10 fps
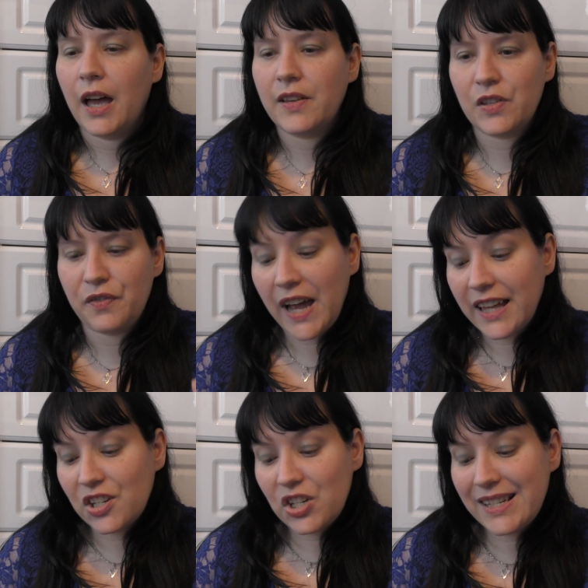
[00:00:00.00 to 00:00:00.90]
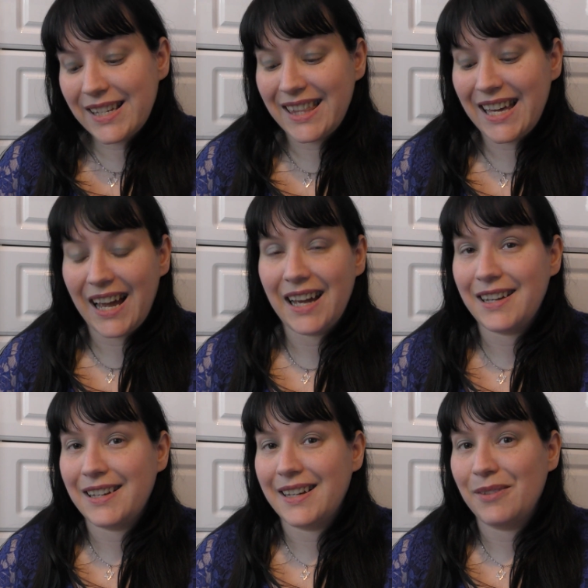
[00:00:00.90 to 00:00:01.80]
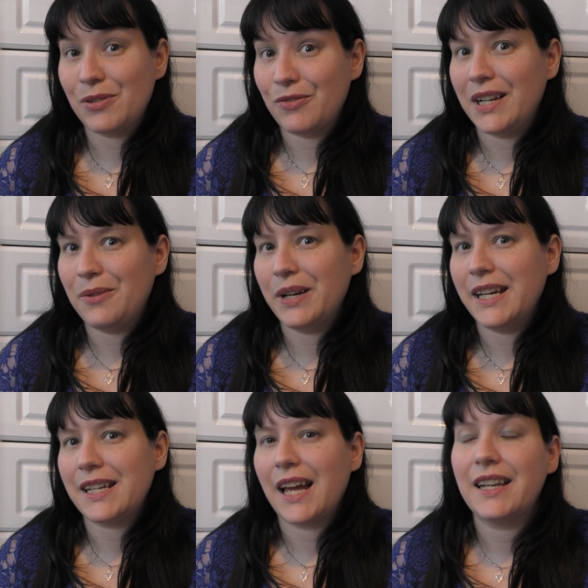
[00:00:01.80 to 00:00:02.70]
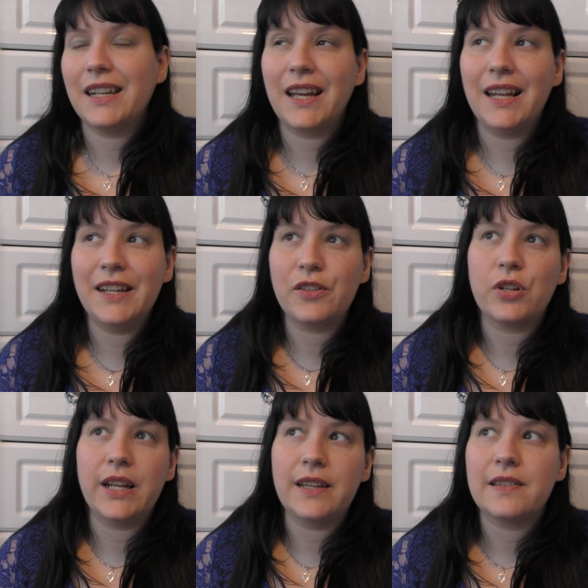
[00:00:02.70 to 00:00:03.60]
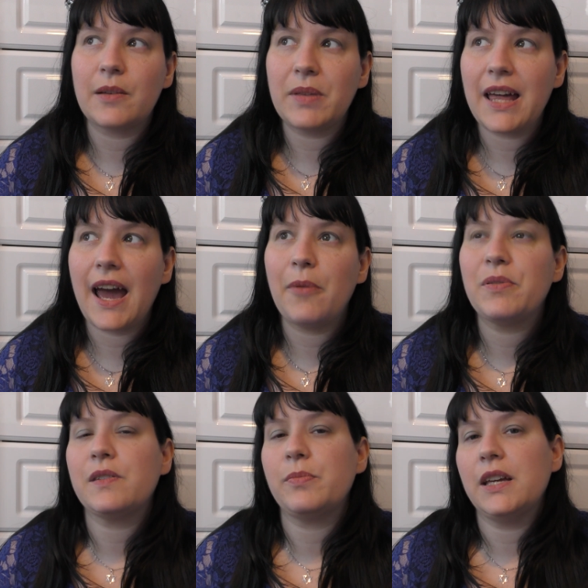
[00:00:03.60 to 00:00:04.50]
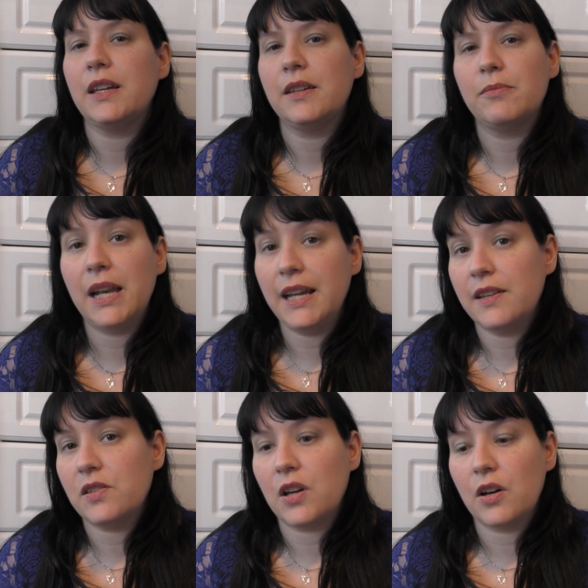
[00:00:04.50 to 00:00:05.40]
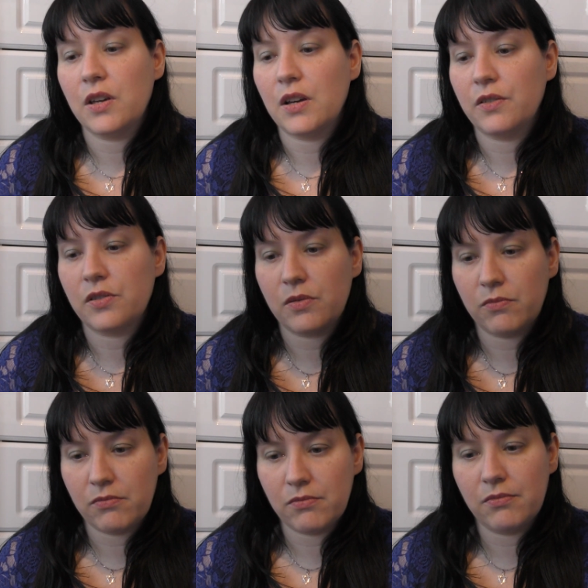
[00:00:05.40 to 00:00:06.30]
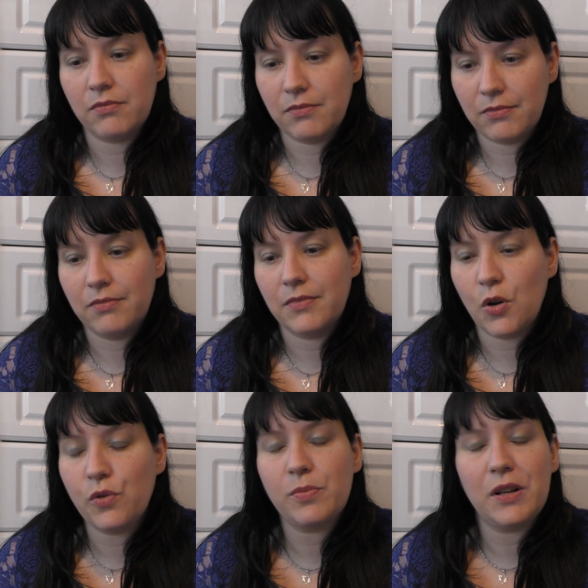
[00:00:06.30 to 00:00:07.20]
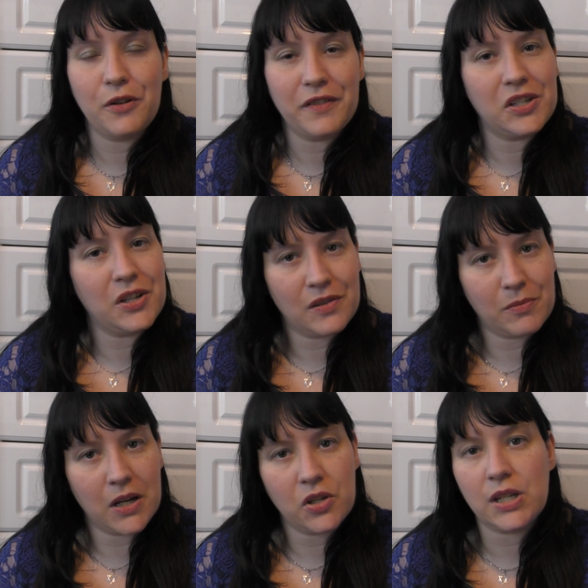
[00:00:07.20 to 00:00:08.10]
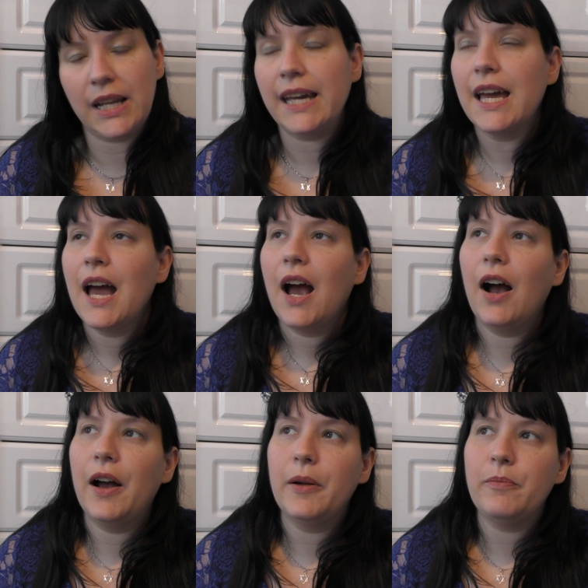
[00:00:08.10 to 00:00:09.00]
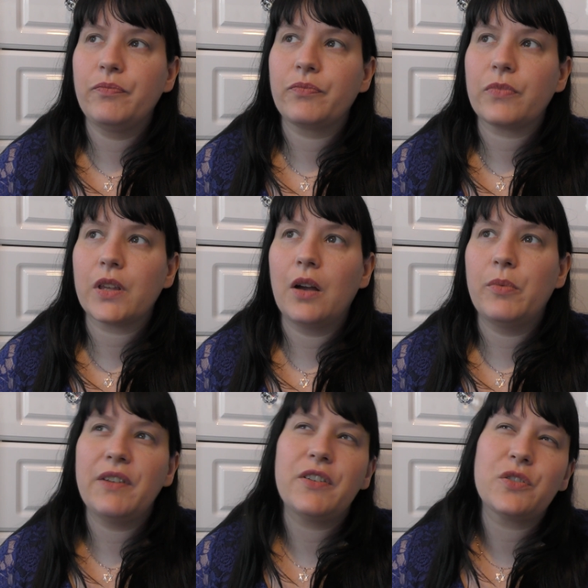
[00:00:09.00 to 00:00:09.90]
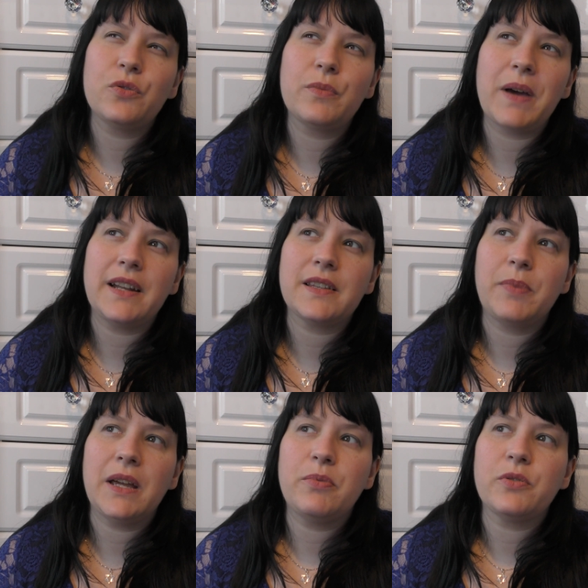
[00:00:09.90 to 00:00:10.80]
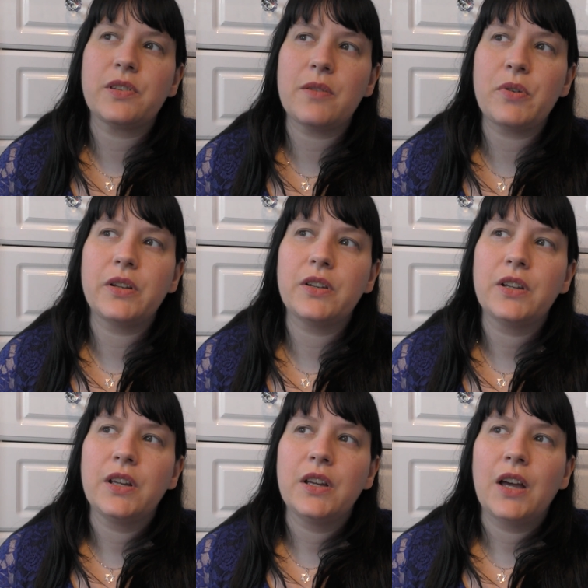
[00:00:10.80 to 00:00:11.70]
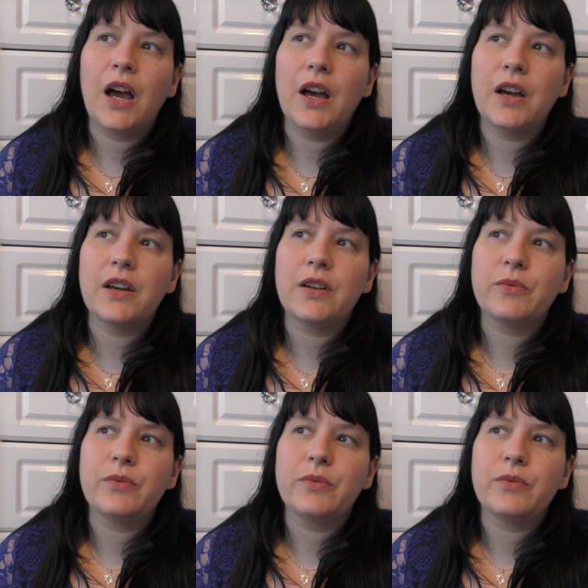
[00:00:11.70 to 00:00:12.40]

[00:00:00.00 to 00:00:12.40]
So the fact that she said that was really weird and literally something that happened to me many years ago that has caused me a lot of issues emotionally. Um, whenever I talk about it to people, someone uh,